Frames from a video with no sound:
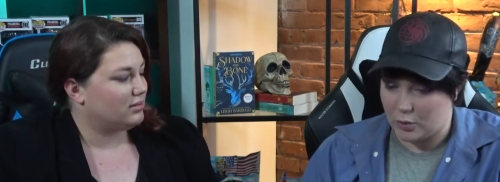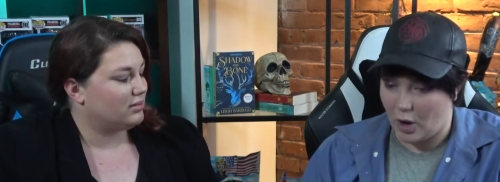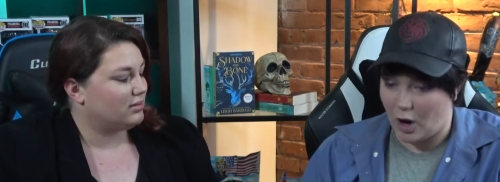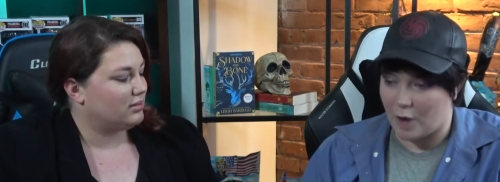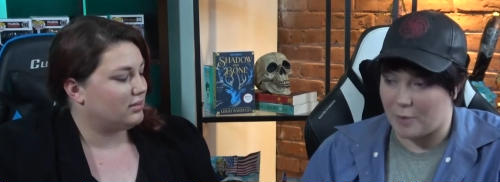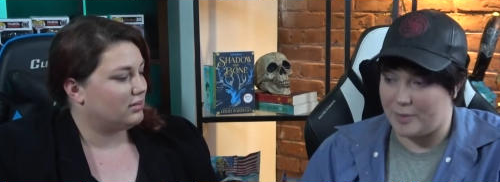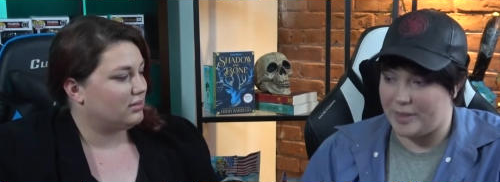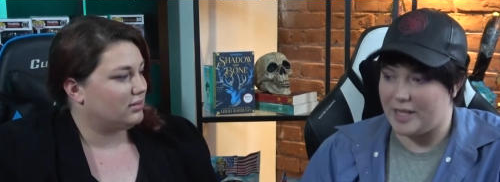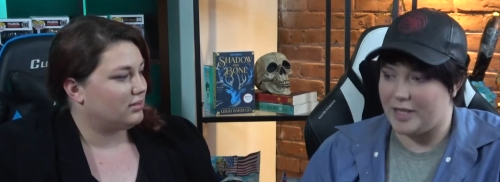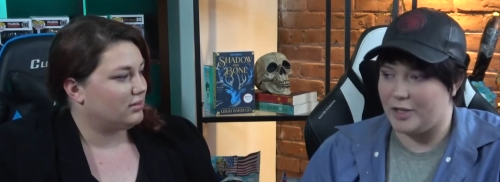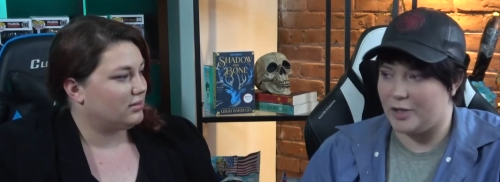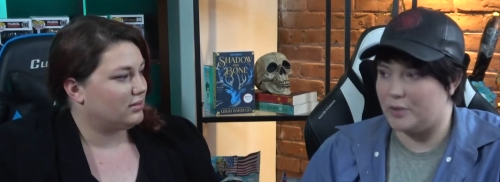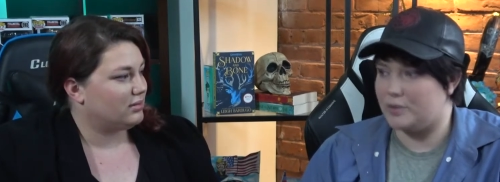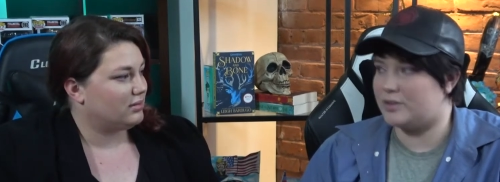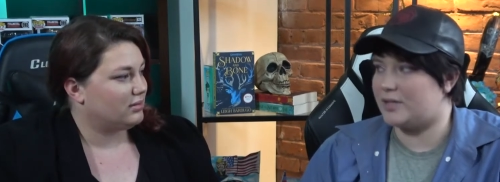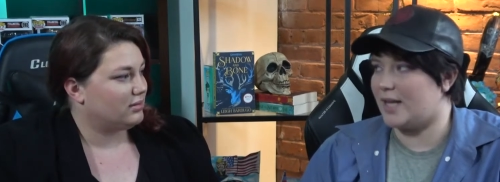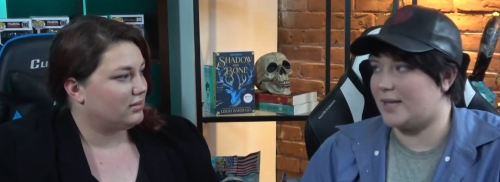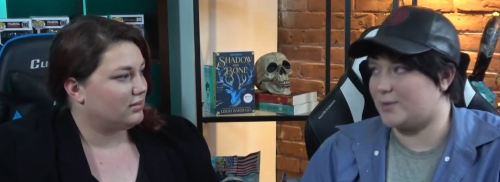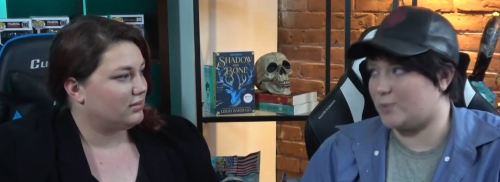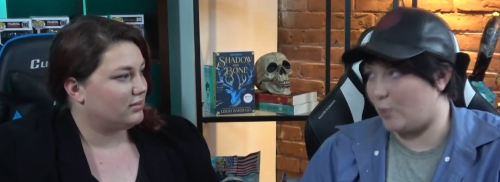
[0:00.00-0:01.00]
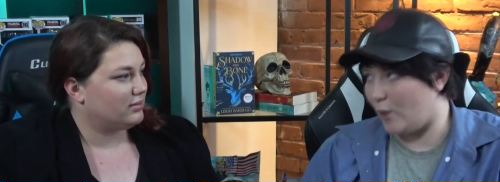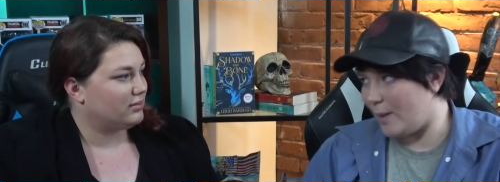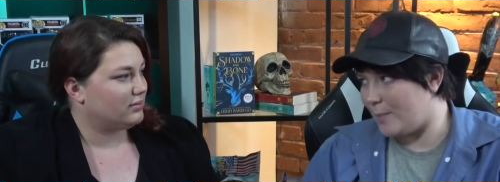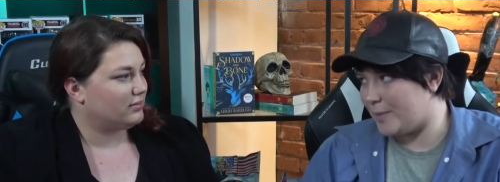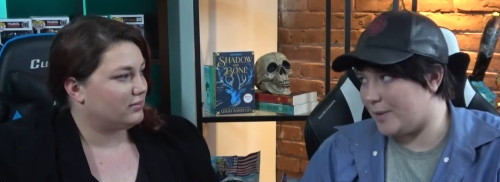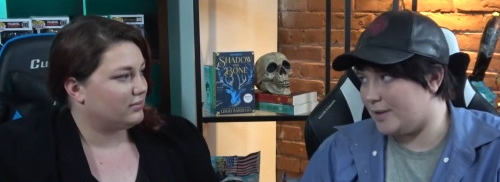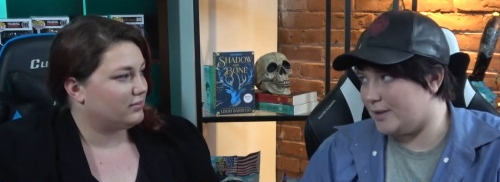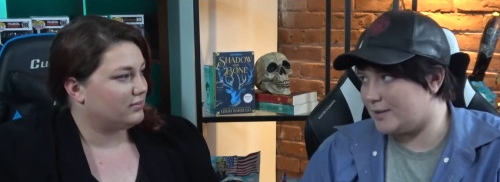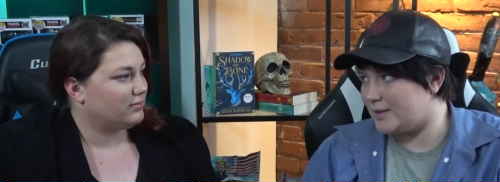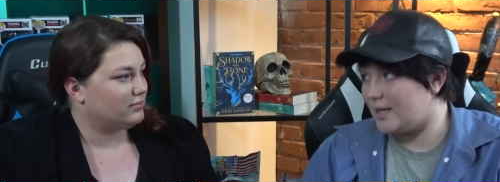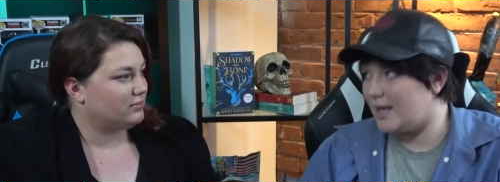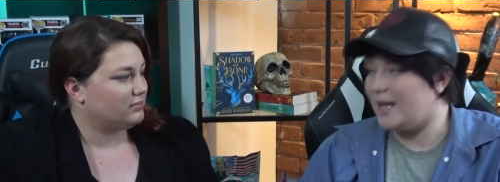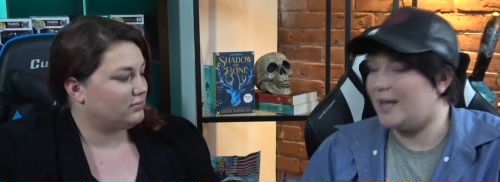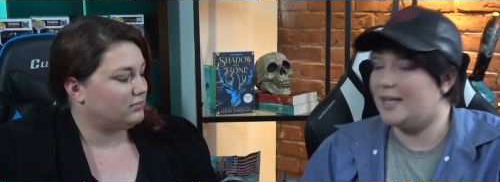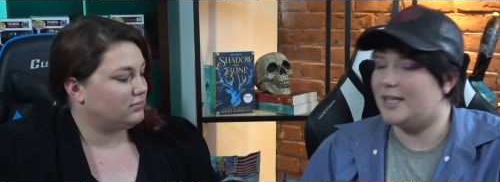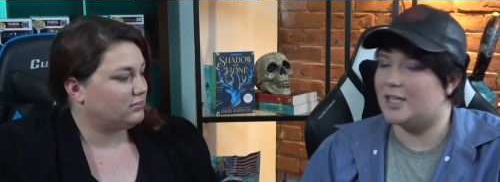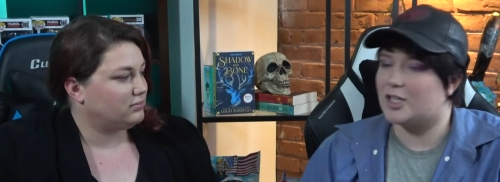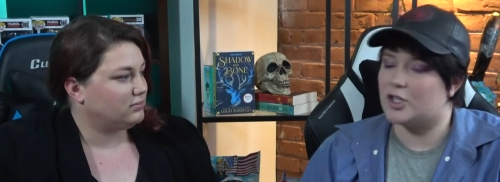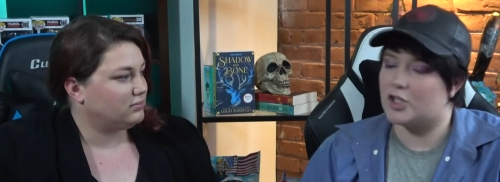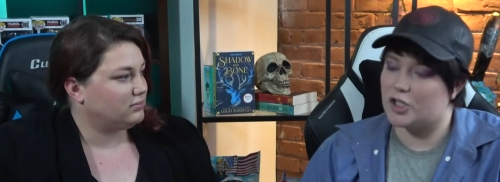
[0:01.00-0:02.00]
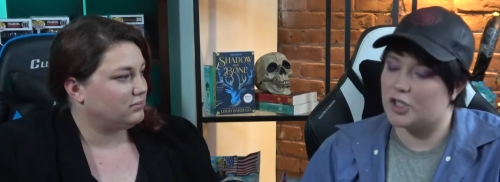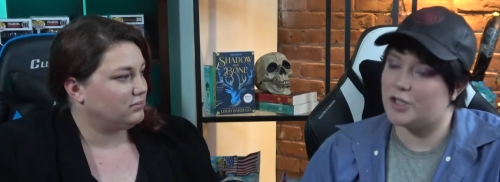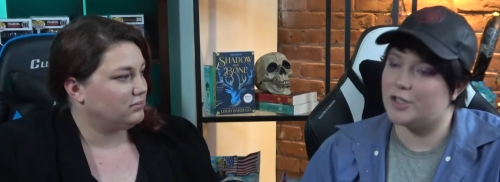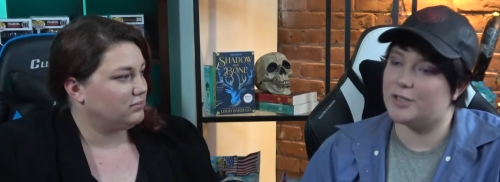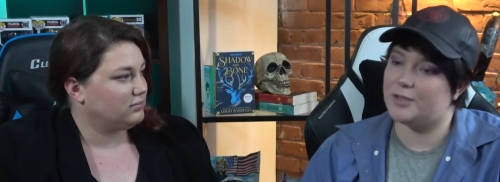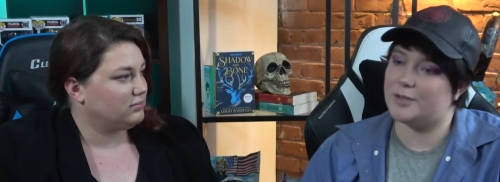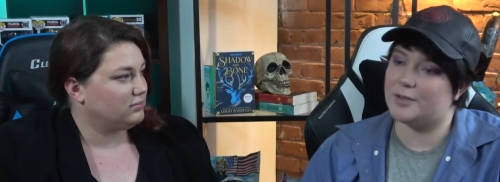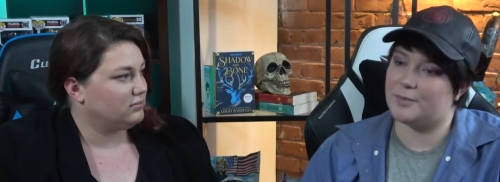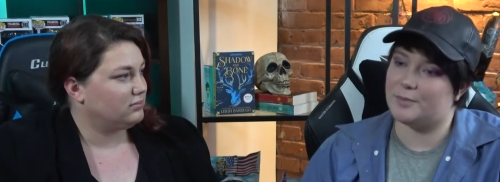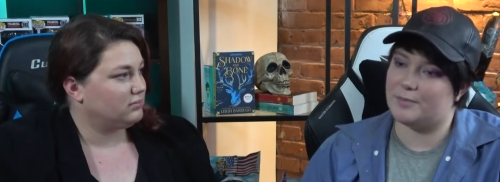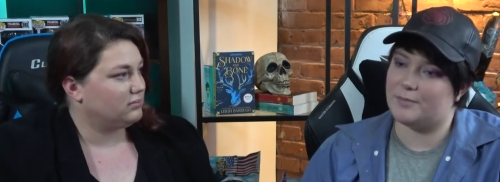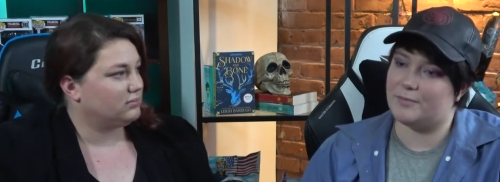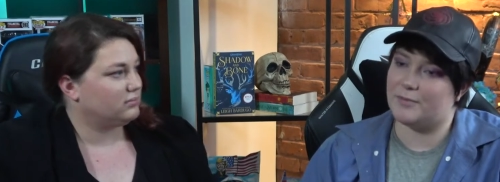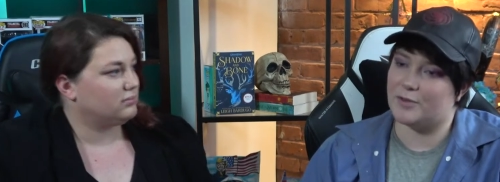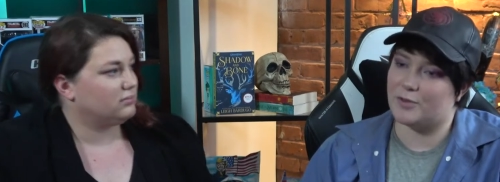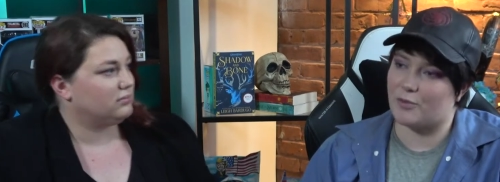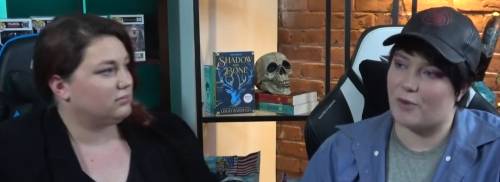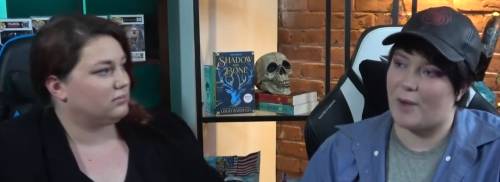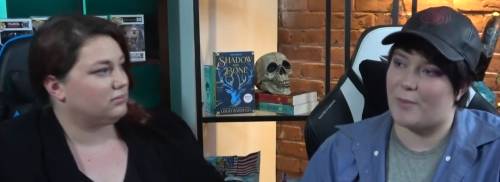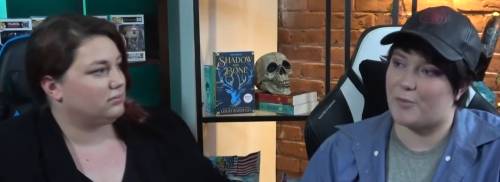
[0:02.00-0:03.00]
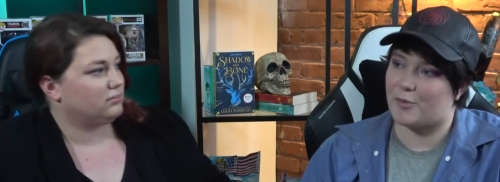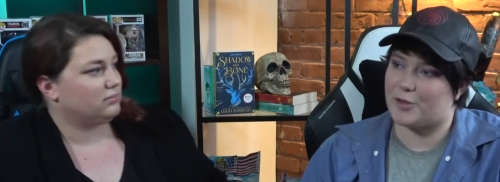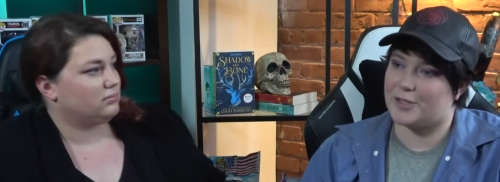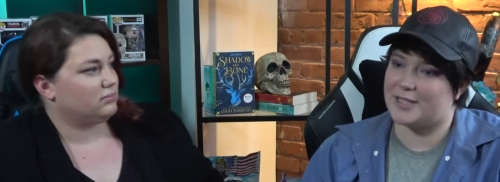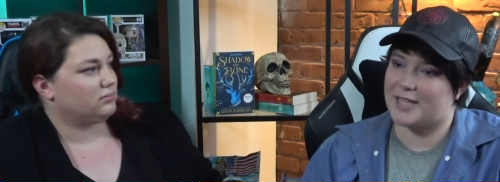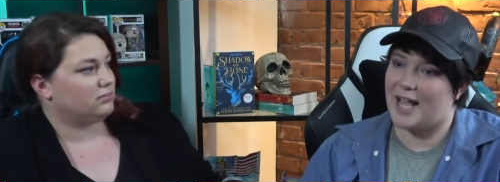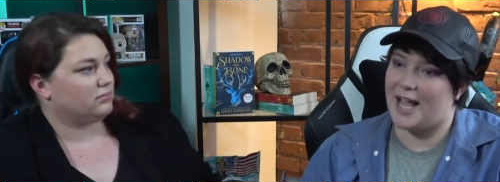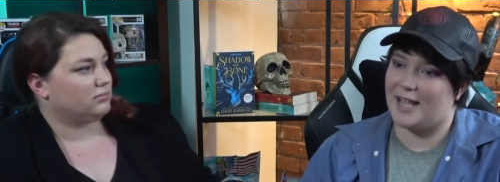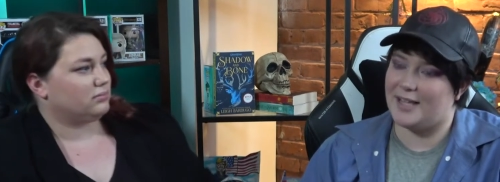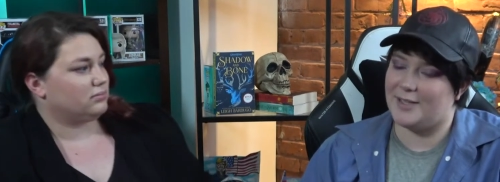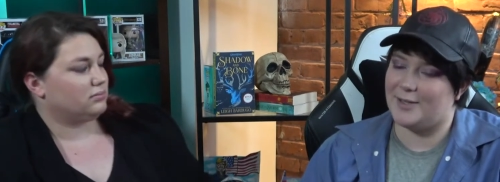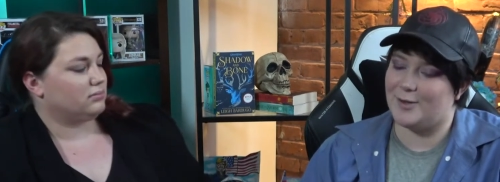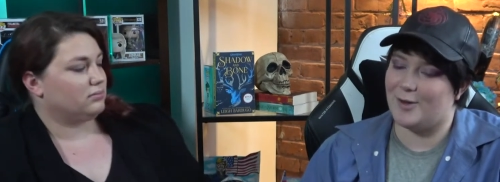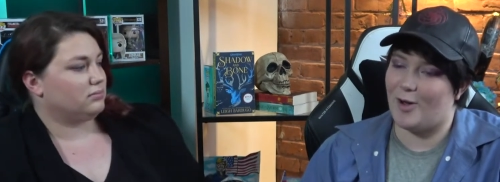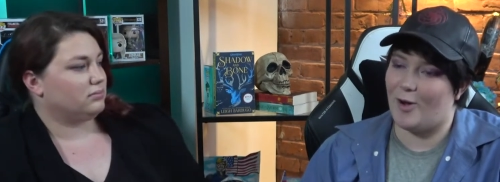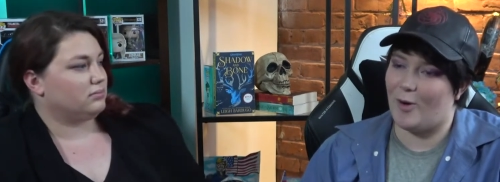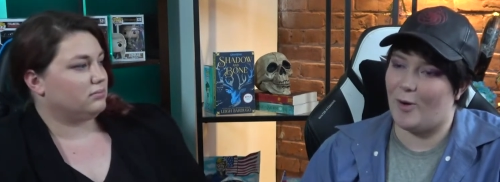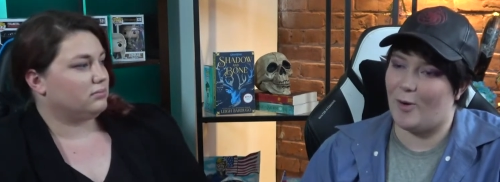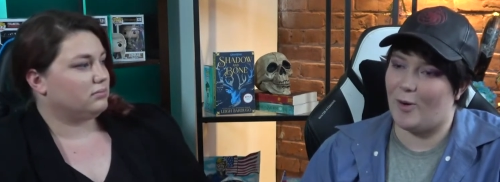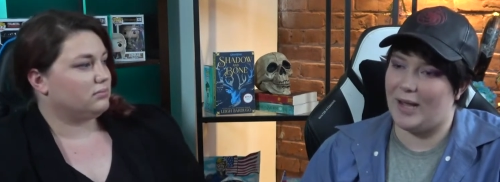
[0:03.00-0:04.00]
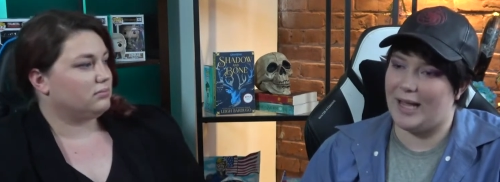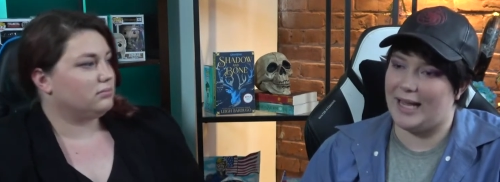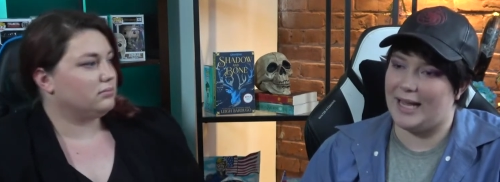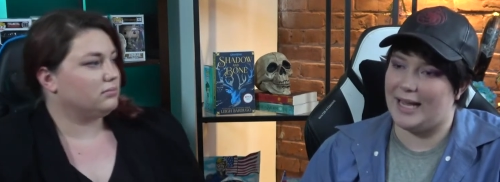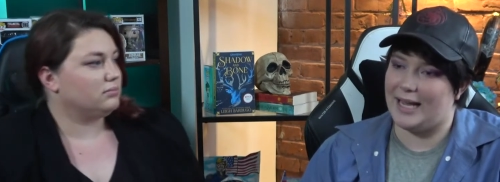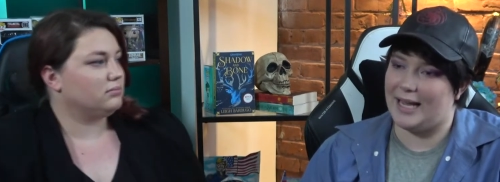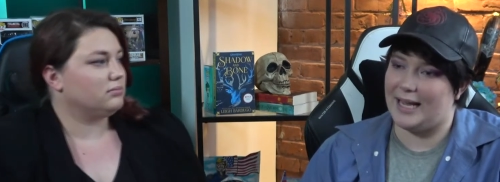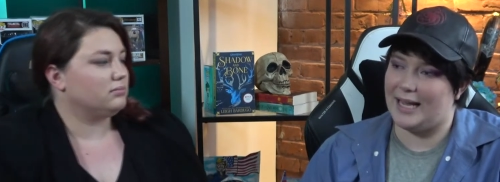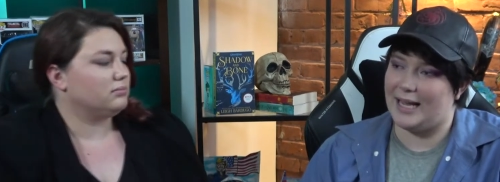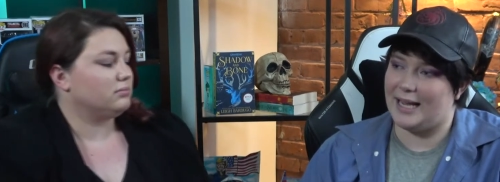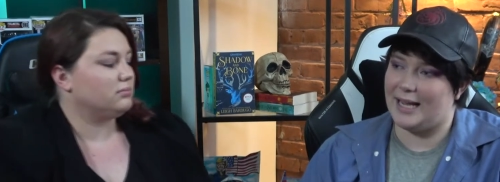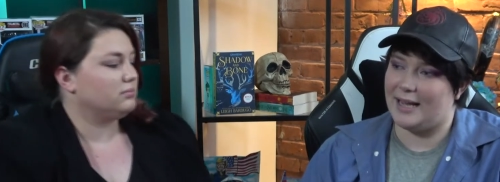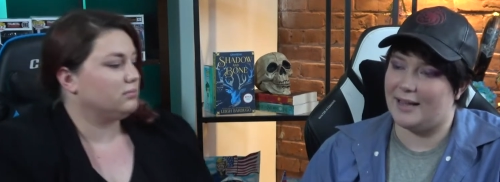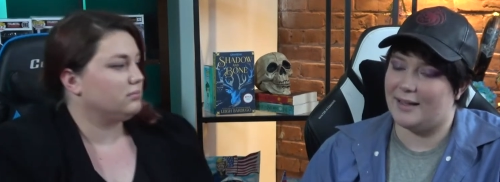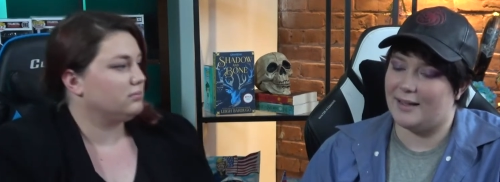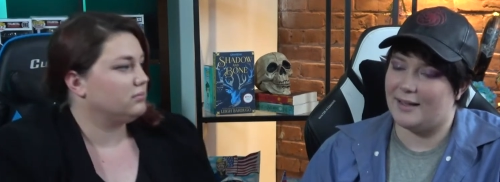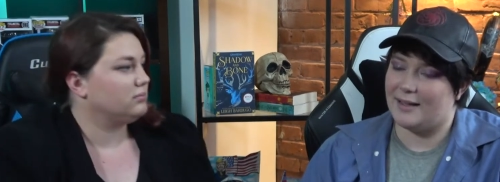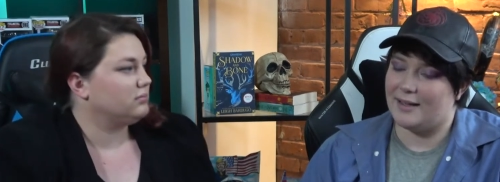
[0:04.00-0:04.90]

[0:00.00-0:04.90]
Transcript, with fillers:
Speaker 1: who are being used as weapons, he could represent, you know, a